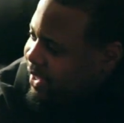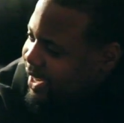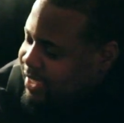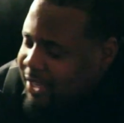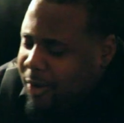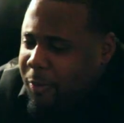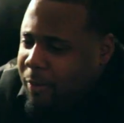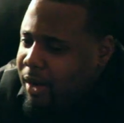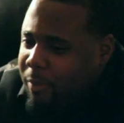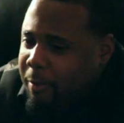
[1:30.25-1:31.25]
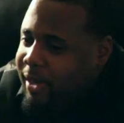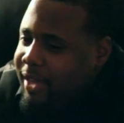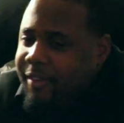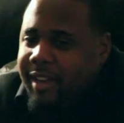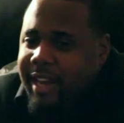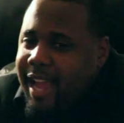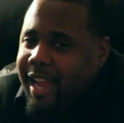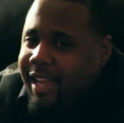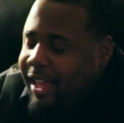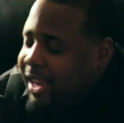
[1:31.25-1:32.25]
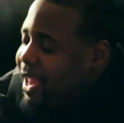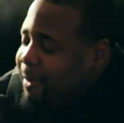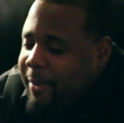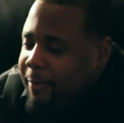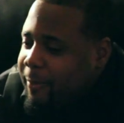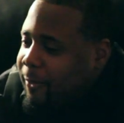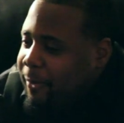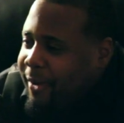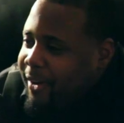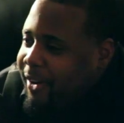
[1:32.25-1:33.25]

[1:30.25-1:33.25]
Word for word: And so, believe it or not, a lot of people are,